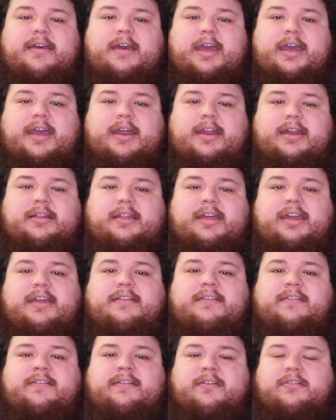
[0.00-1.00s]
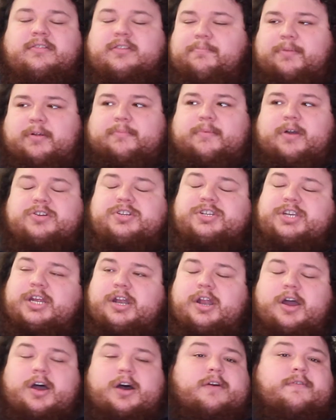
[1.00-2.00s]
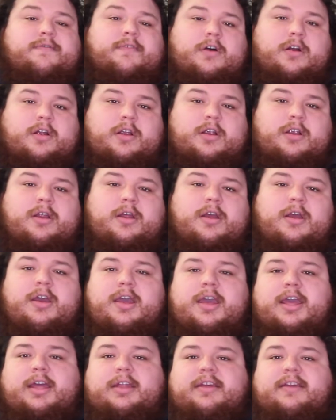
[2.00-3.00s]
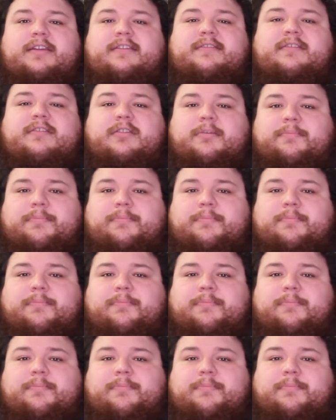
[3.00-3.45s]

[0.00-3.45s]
it leads to the promotion of art, it leads to the